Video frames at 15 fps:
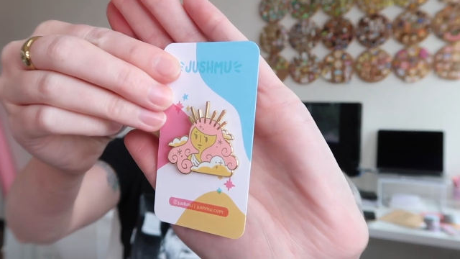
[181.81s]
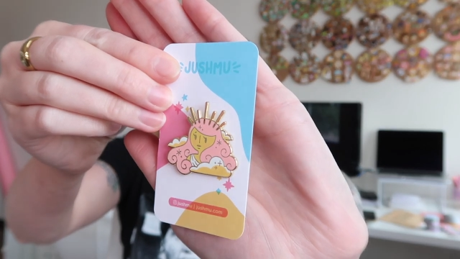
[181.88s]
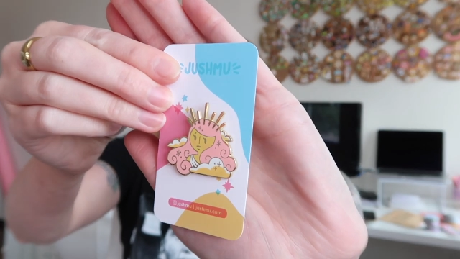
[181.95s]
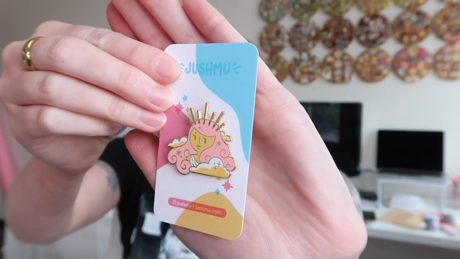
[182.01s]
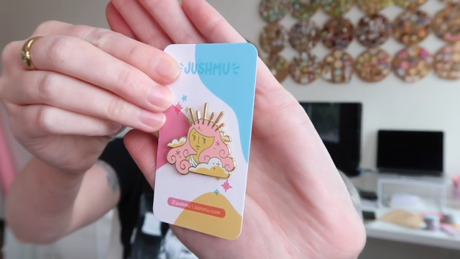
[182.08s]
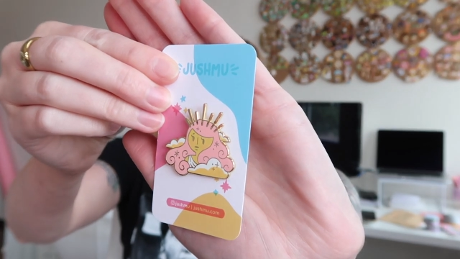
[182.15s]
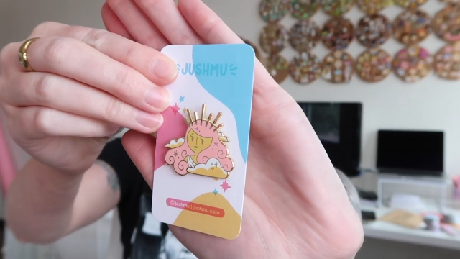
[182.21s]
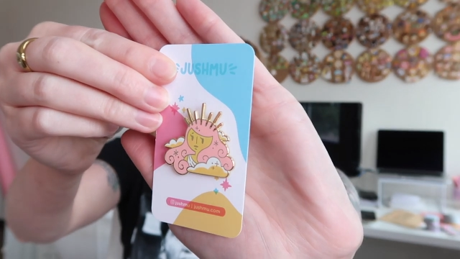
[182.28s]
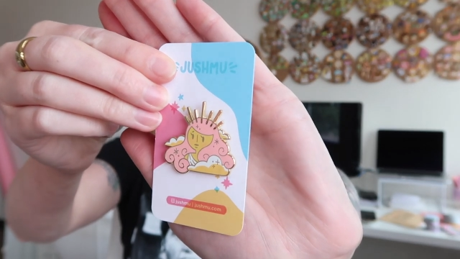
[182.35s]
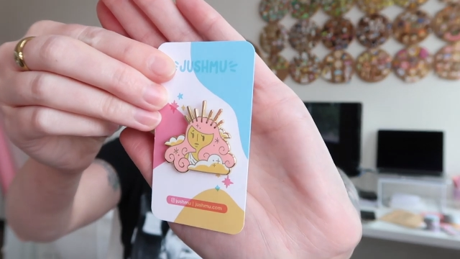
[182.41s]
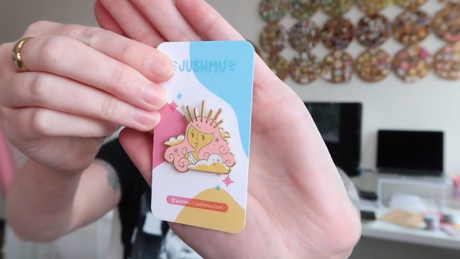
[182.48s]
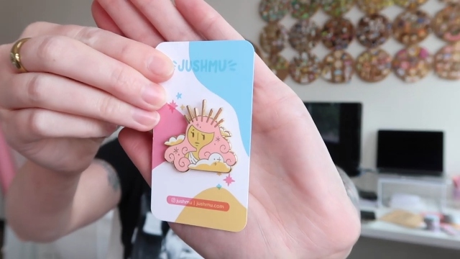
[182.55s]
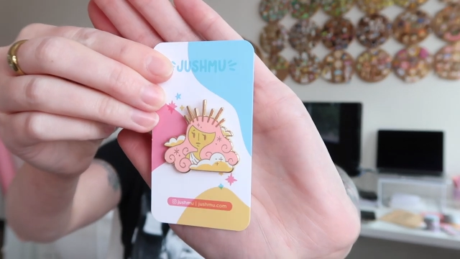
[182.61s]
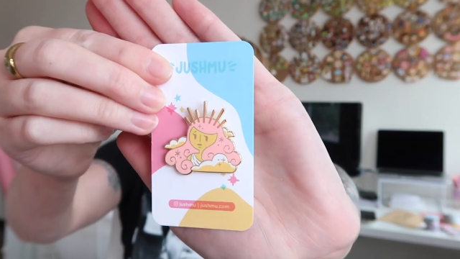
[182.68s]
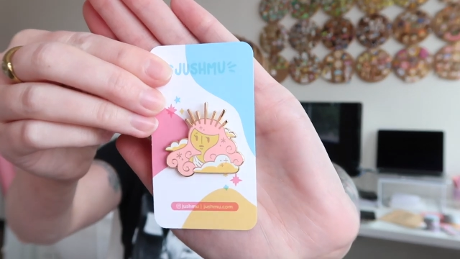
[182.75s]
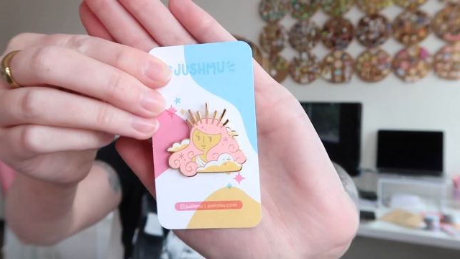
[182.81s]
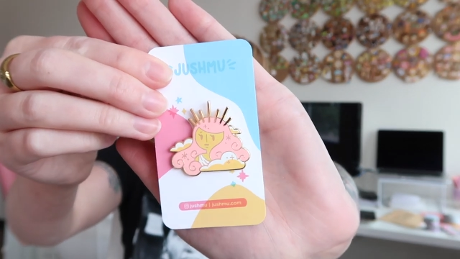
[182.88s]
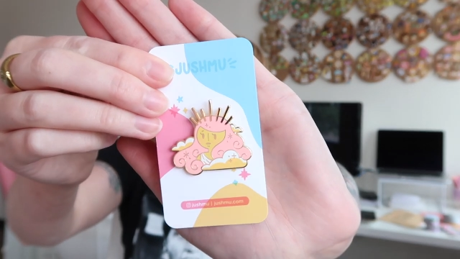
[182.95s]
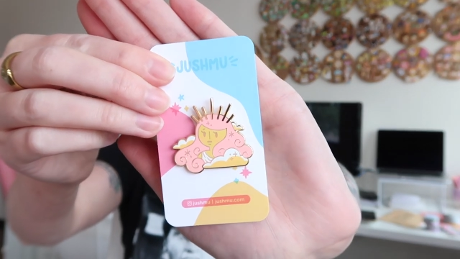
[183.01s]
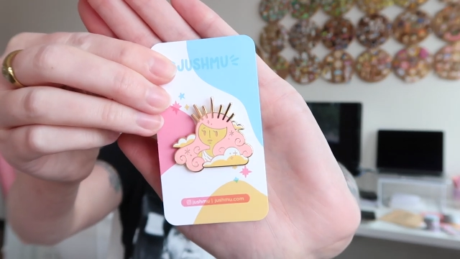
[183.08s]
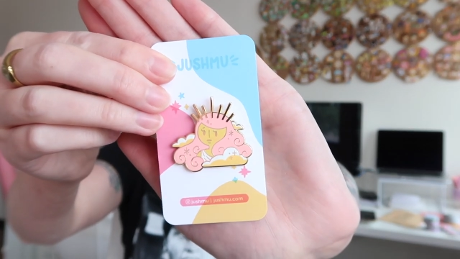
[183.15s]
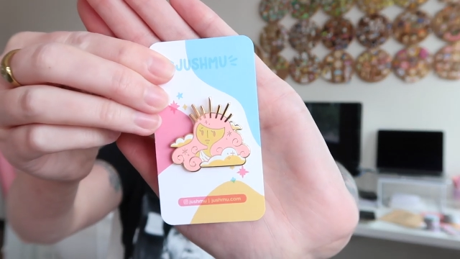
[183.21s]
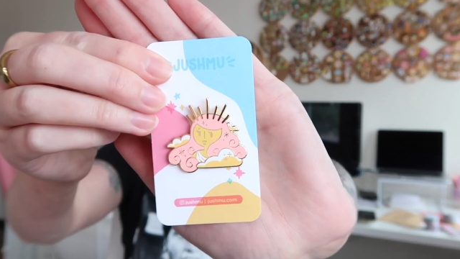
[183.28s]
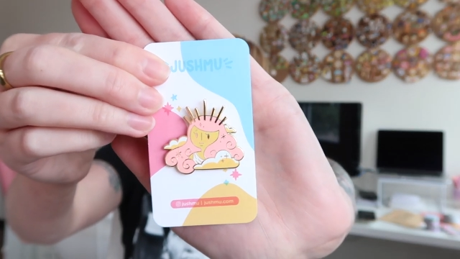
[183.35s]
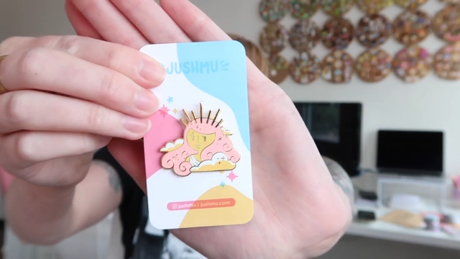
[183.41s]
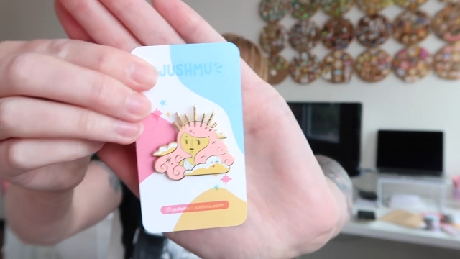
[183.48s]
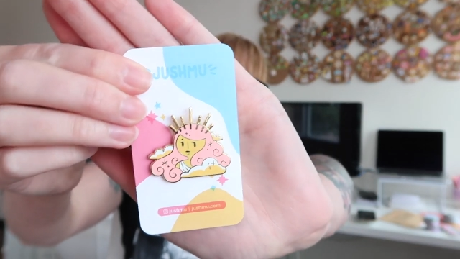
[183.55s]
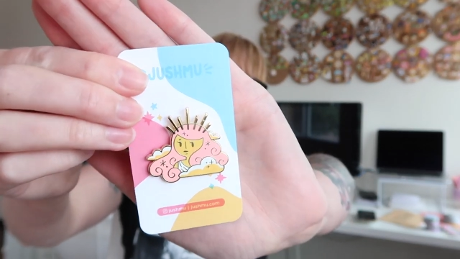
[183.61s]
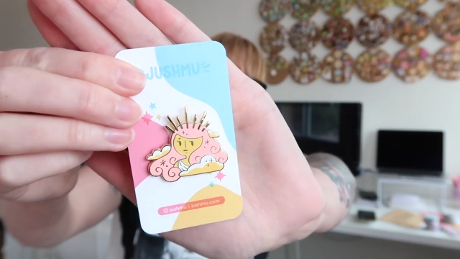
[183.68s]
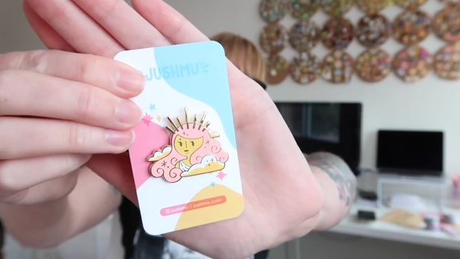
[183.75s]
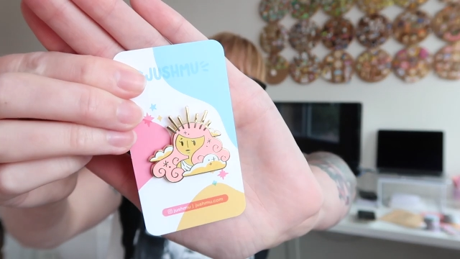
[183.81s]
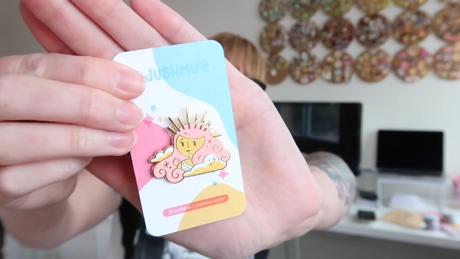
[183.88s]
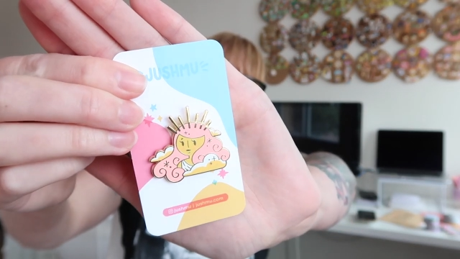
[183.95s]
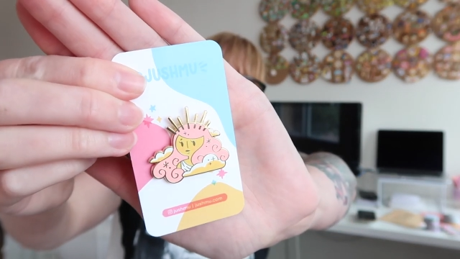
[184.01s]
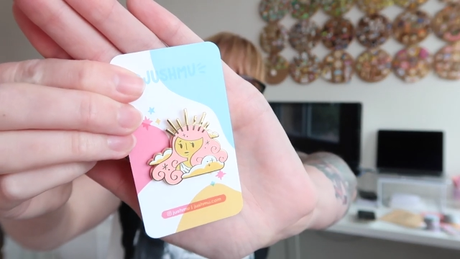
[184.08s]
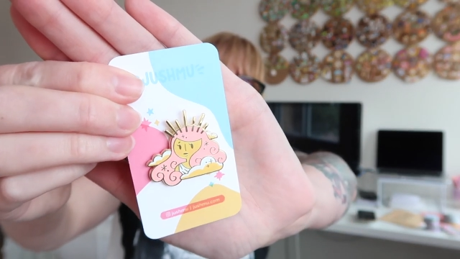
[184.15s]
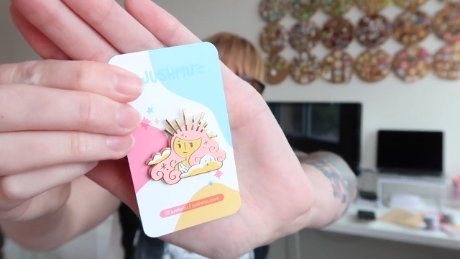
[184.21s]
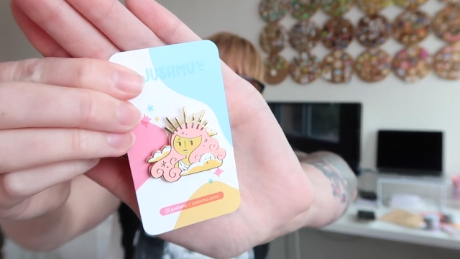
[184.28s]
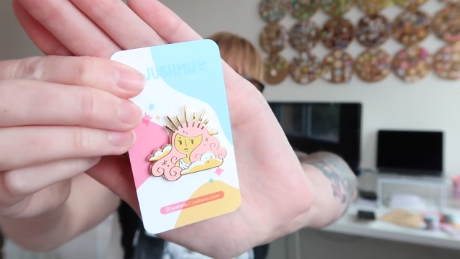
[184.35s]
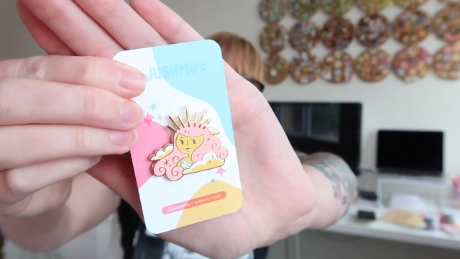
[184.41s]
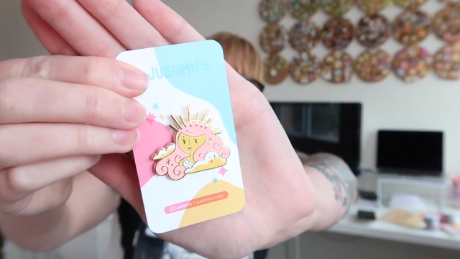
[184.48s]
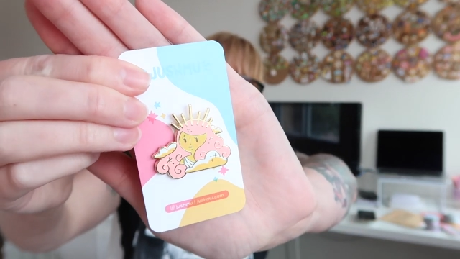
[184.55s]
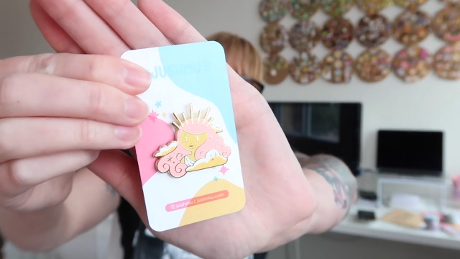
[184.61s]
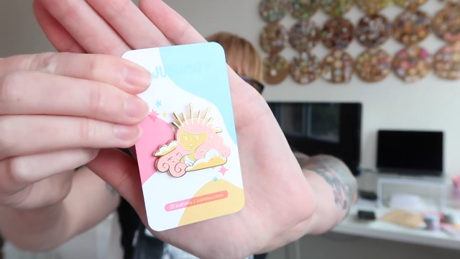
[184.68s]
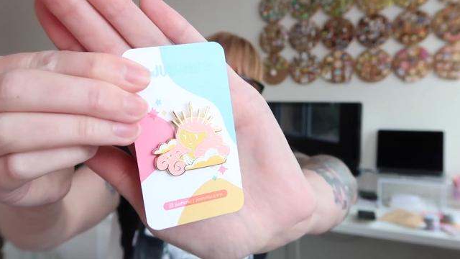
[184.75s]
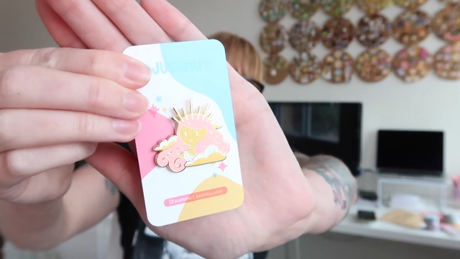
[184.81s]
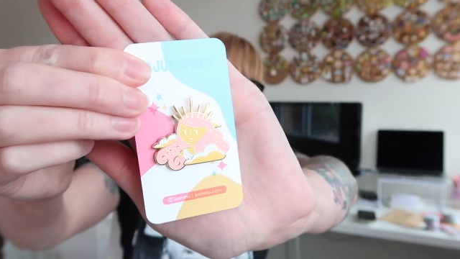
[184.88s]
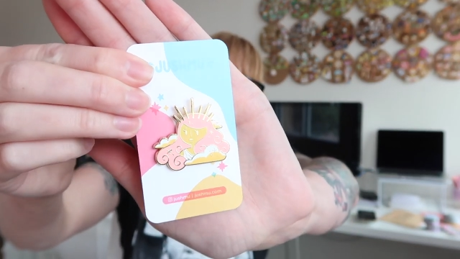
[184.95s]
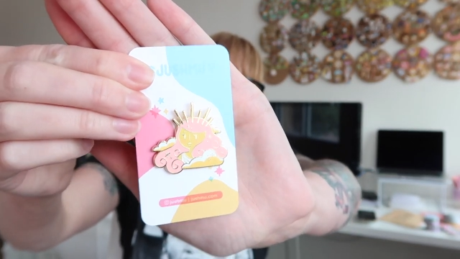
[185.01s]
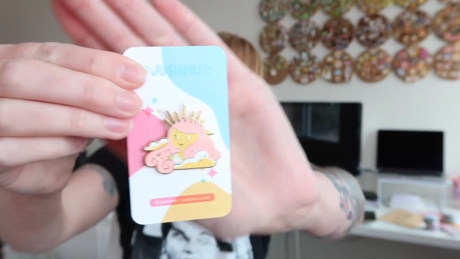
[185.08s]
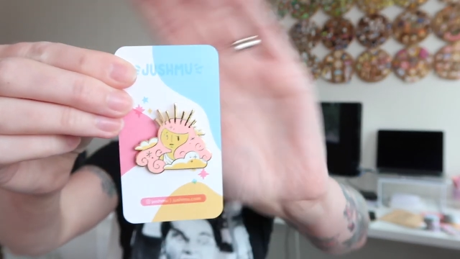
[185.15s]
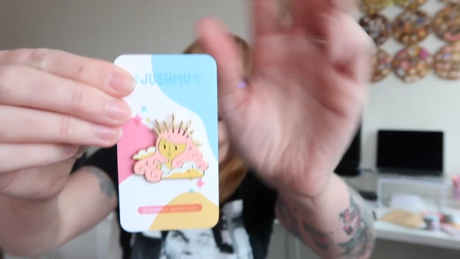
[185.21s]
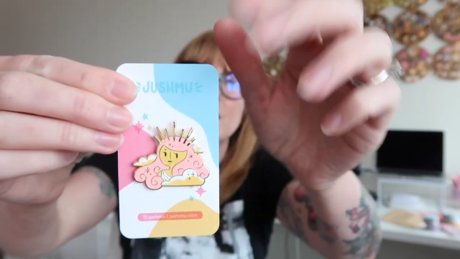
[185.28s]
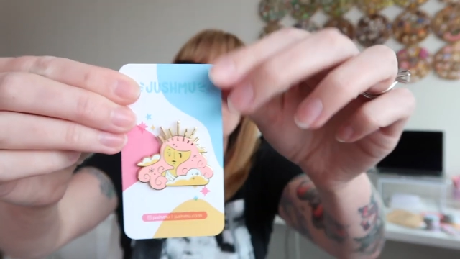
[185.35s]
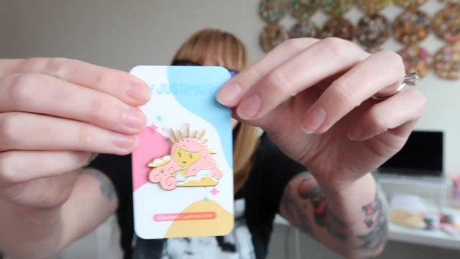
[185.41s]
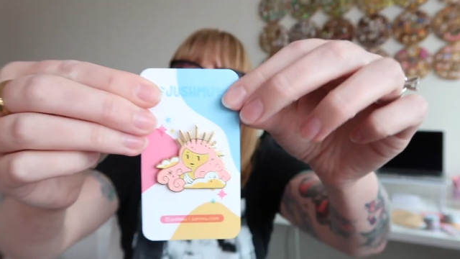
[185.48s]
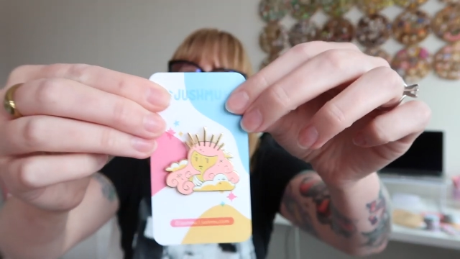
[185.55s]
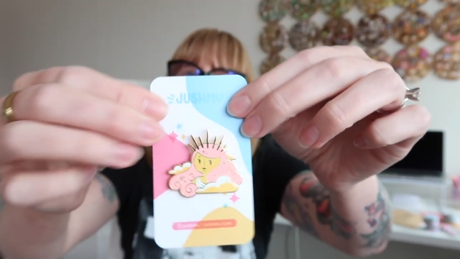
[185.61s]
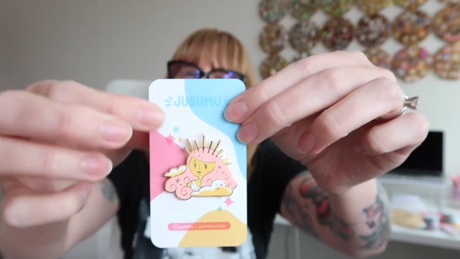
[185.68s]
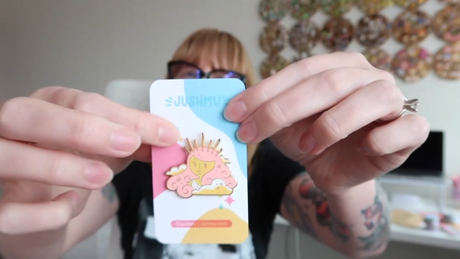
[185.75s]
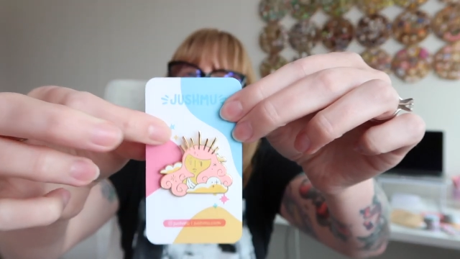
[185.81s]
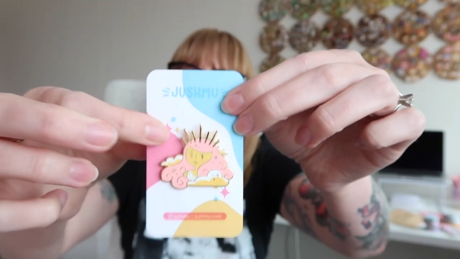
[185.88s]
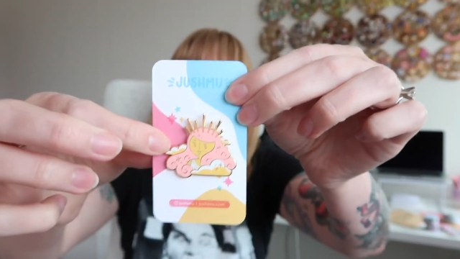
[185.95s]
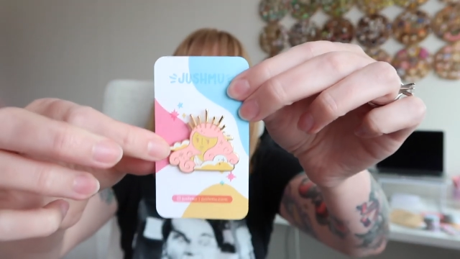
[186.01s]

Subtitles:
[unreadable: no face in view]